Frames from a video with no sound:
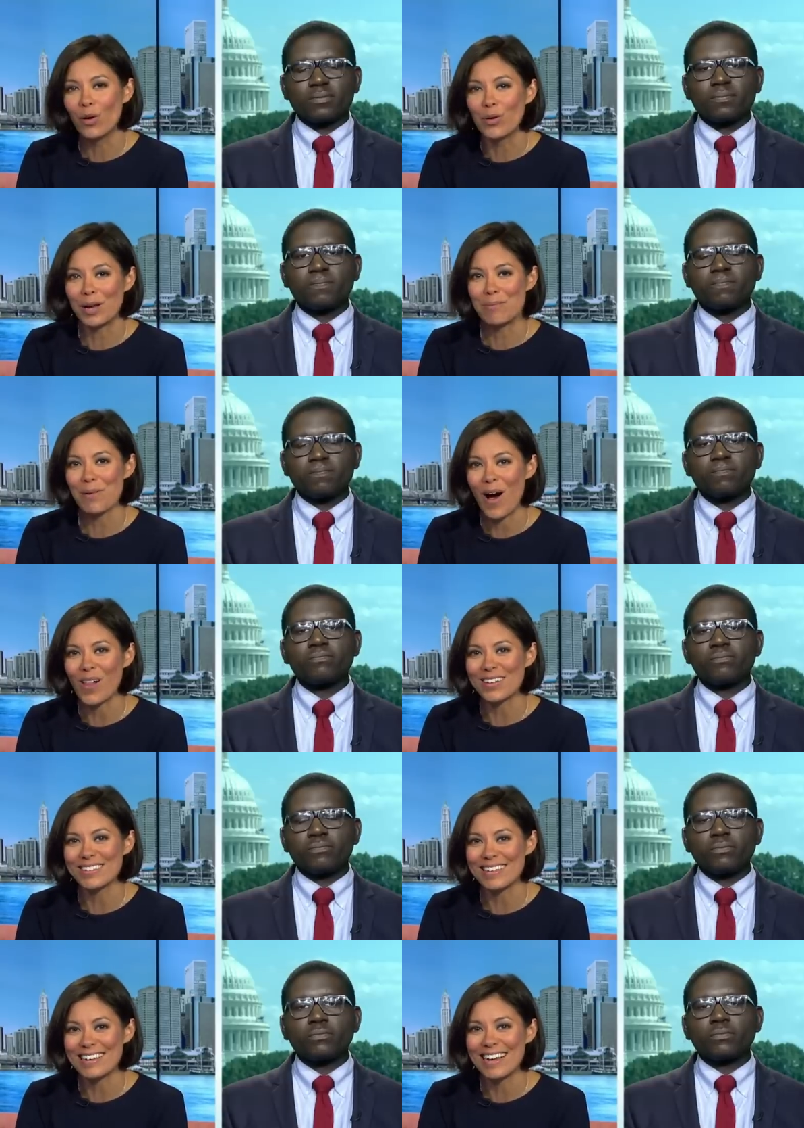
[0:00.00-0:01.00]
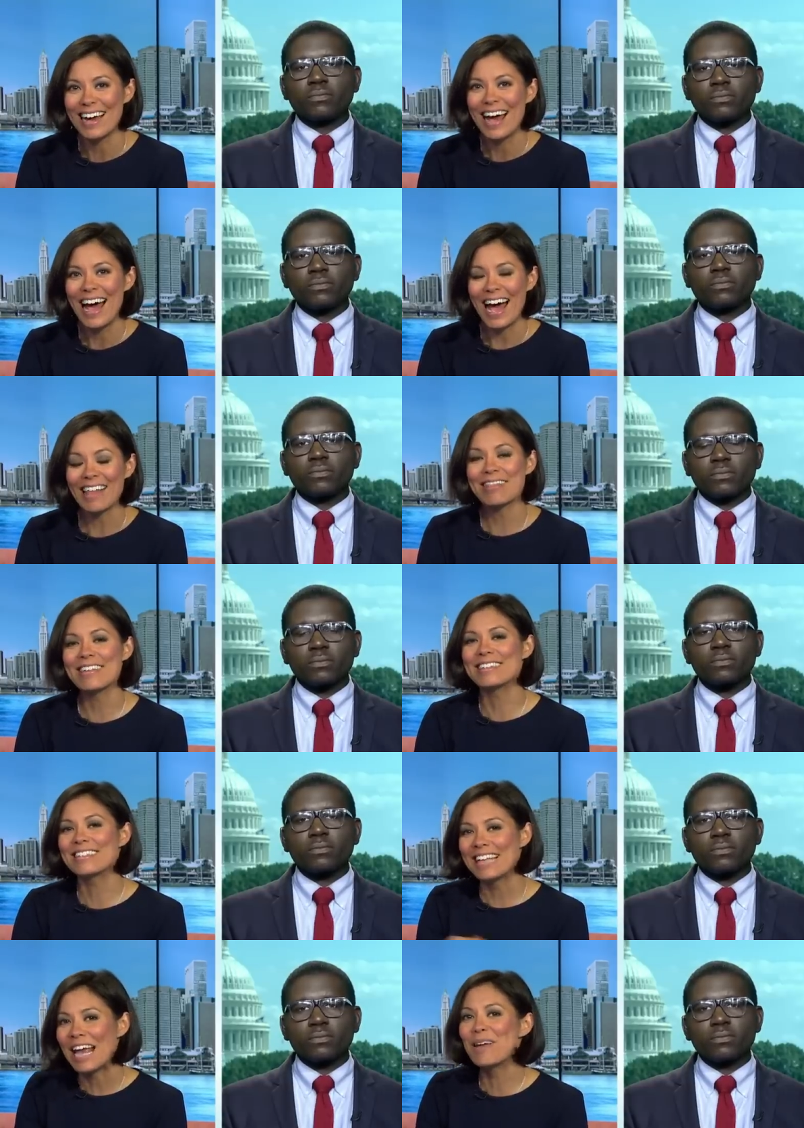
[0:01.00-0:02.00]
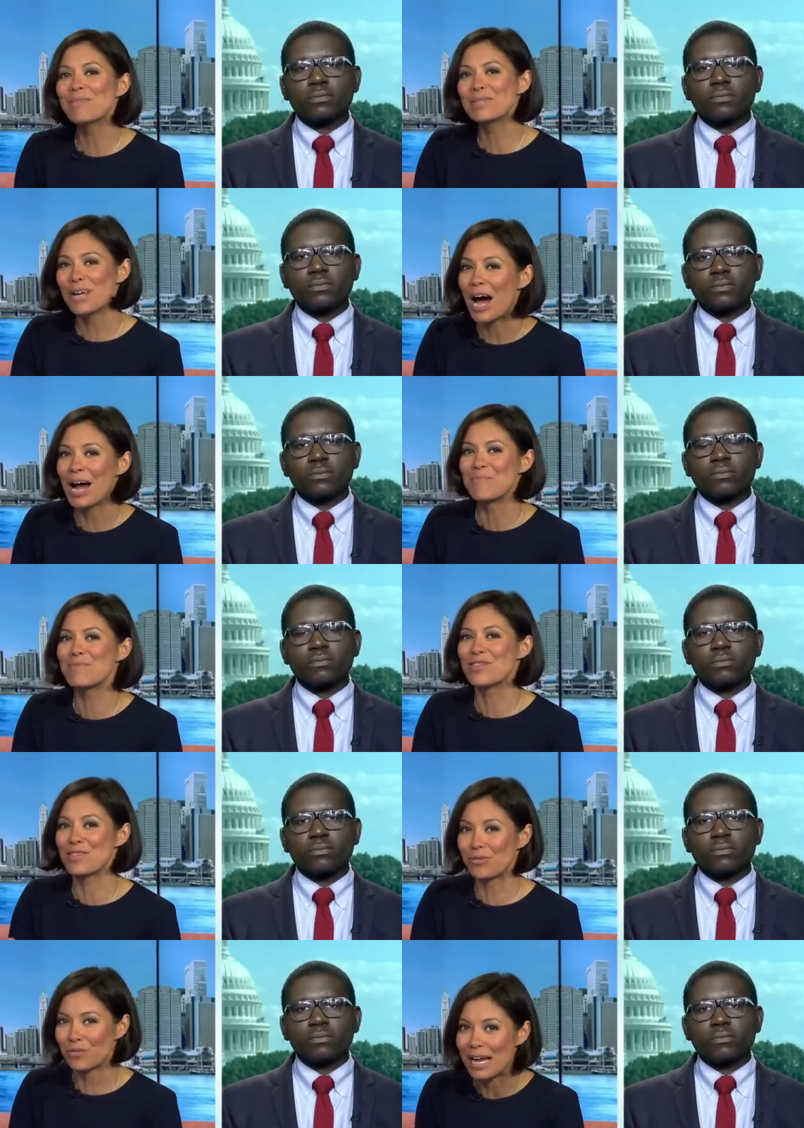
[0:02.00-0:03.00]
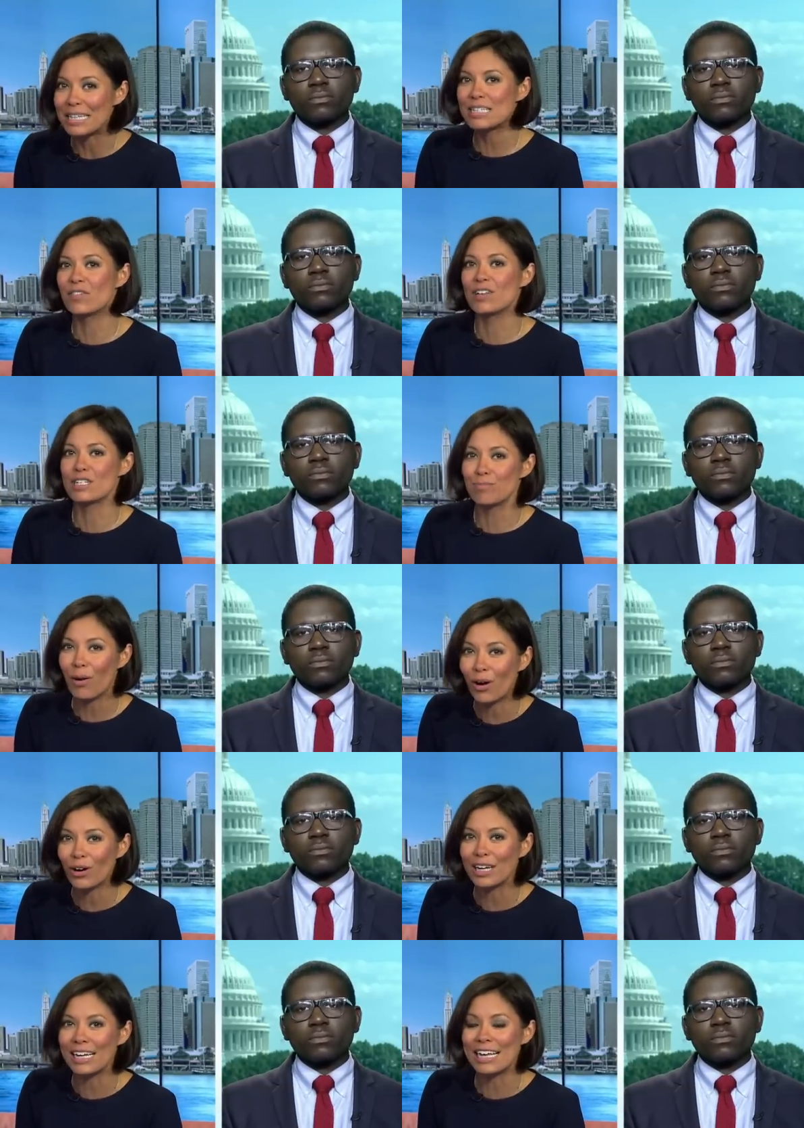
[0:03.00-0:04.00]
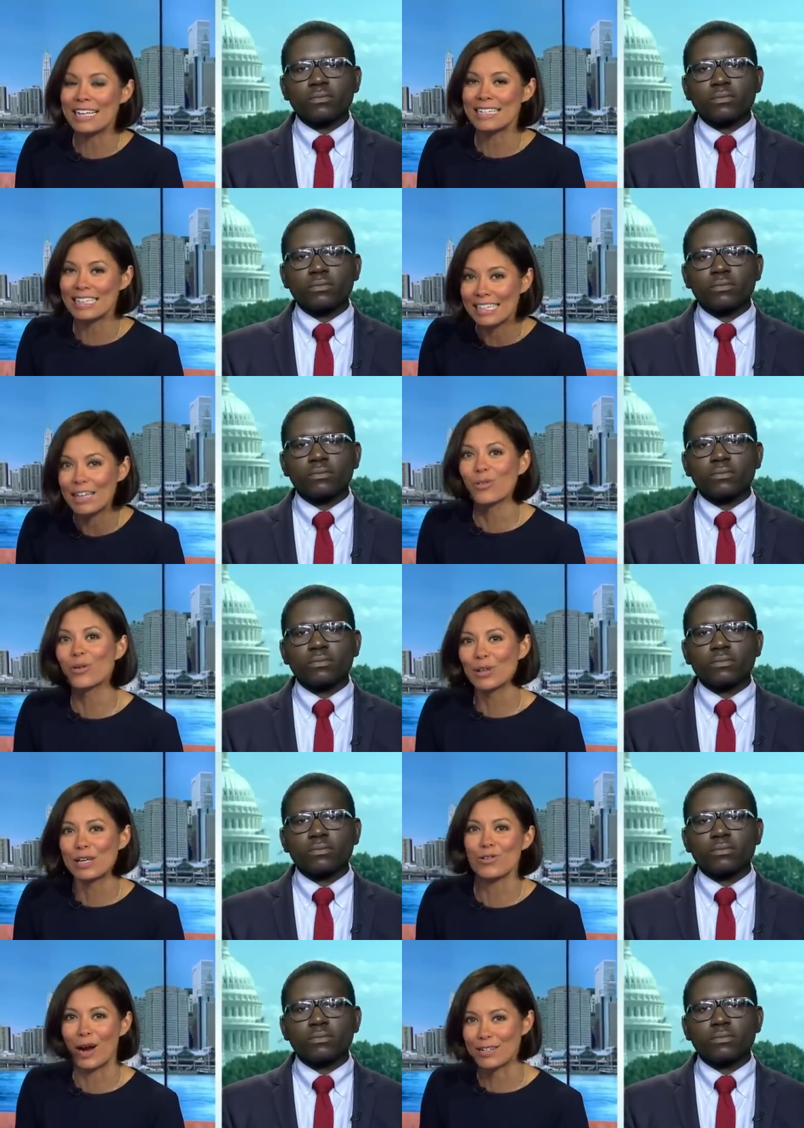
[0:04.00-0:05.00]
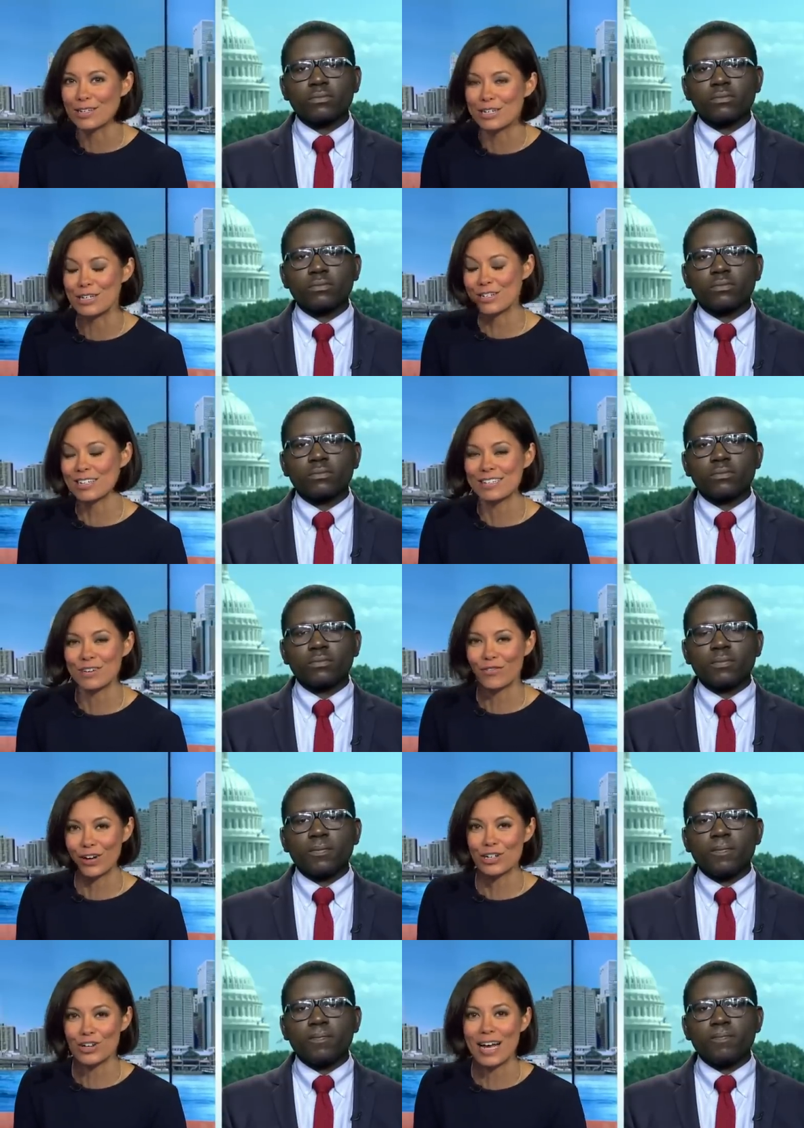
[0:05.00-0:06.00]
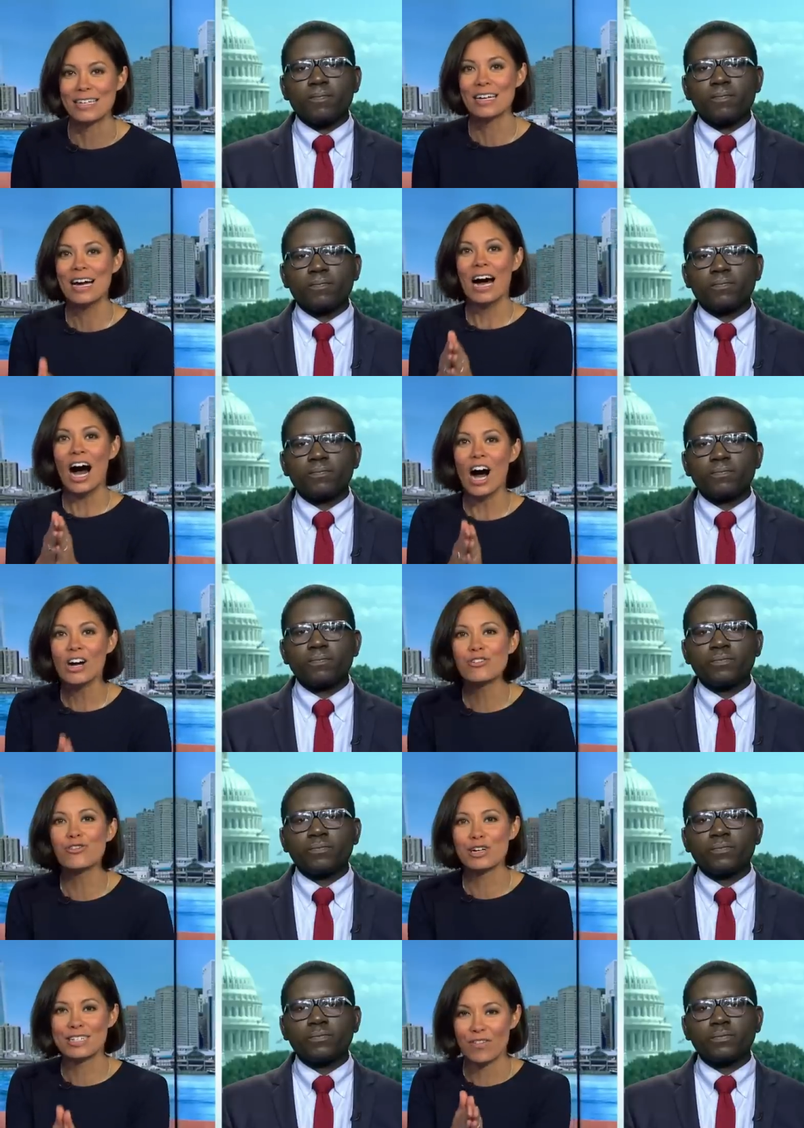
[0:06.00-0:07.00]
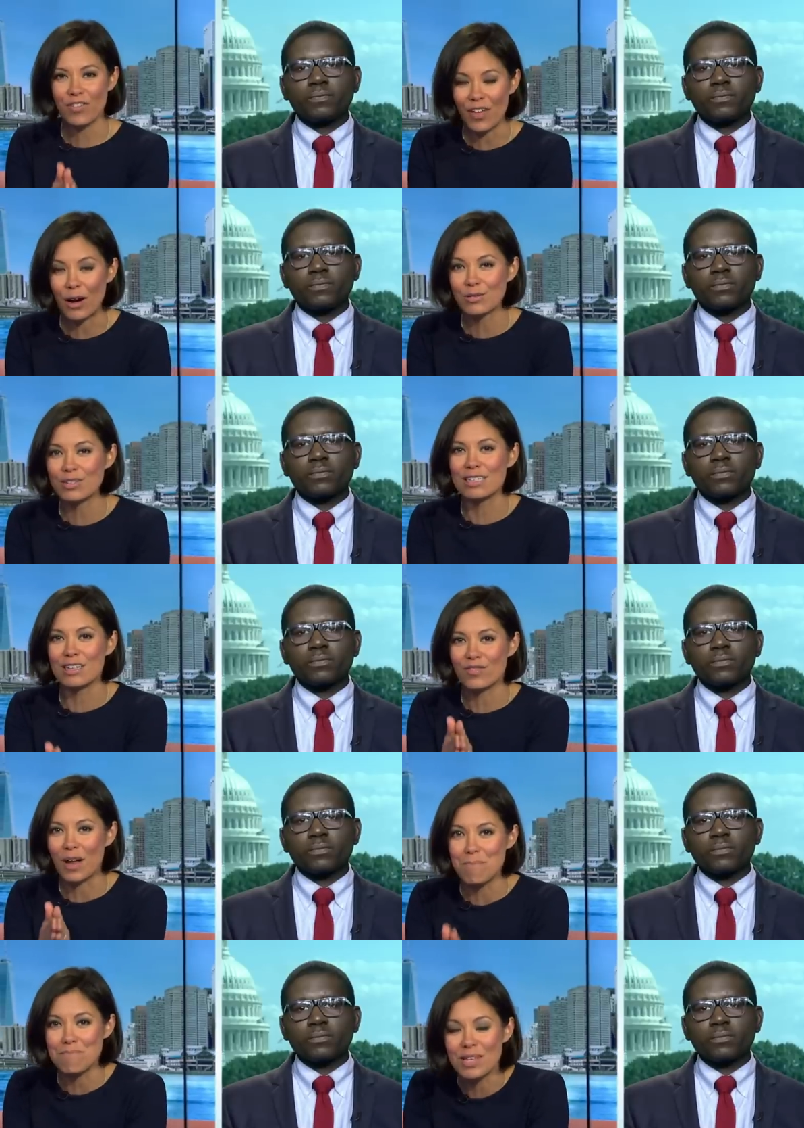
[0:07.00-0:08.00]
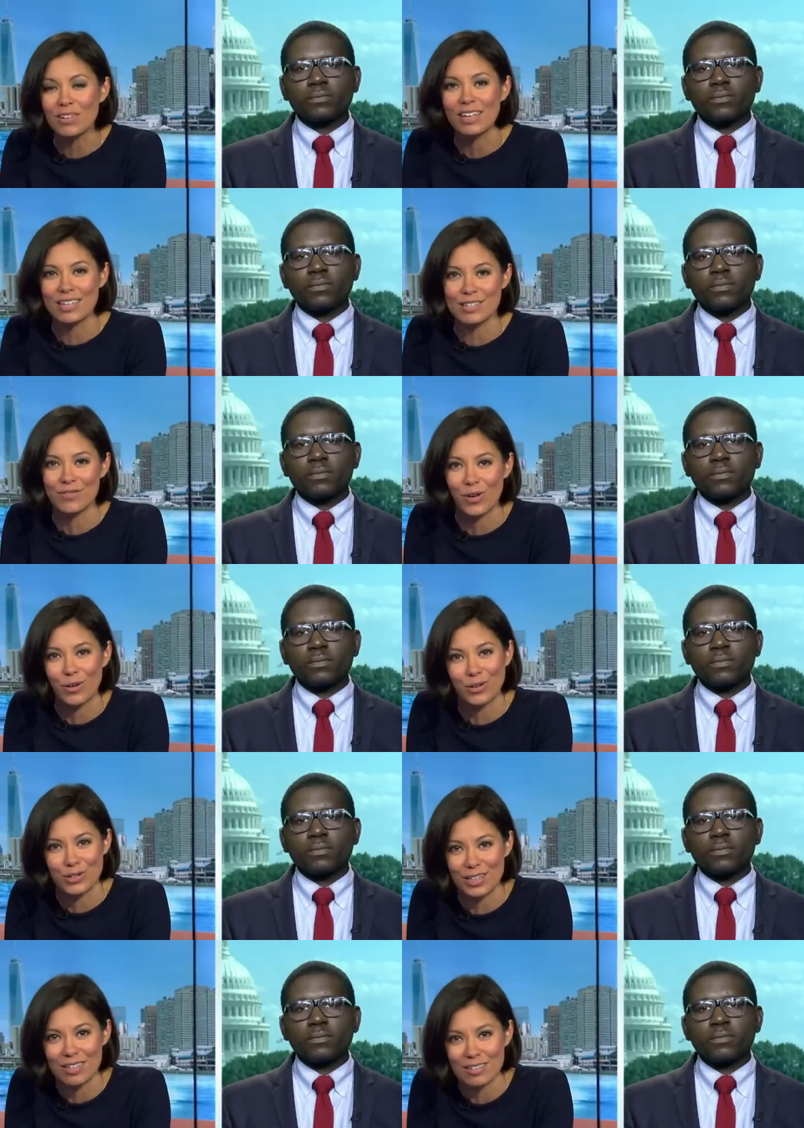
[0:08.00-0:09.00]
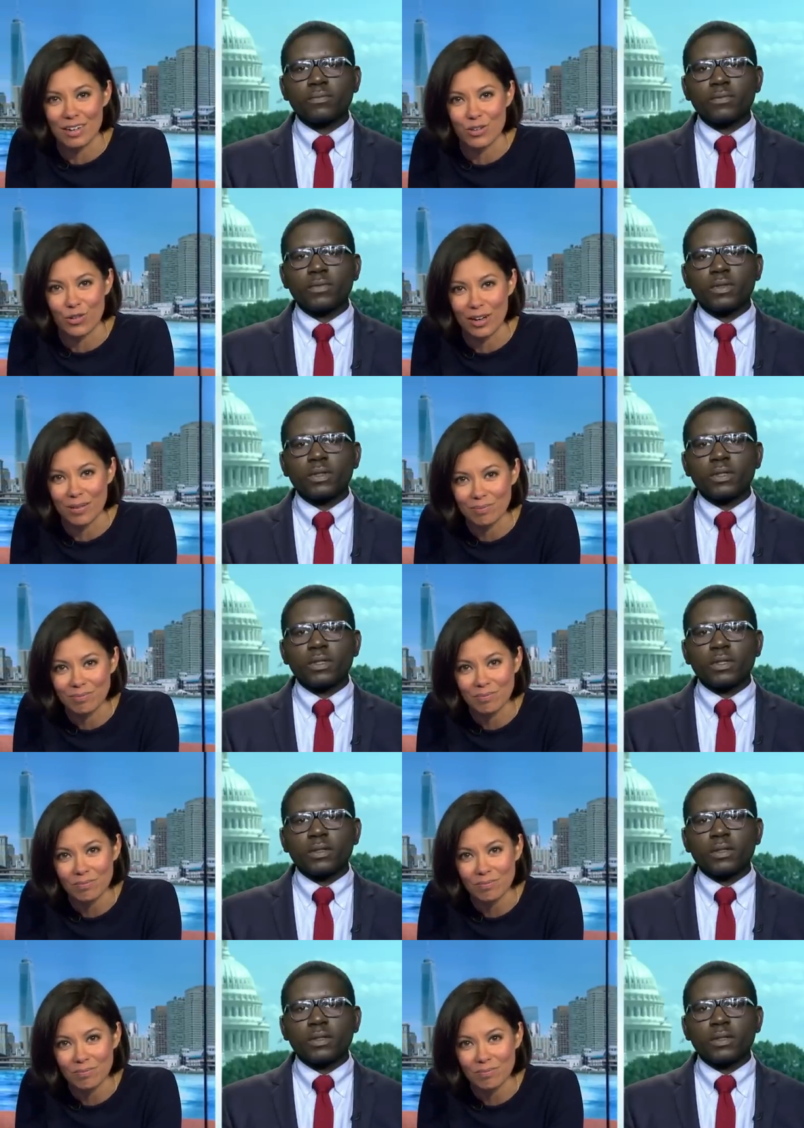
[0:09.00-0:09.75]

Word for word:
Speaker 1: voting policy at the same time that the rest of his party is literally trying to disenfranchise hundreds of thousands, if not millions, of voters in this country?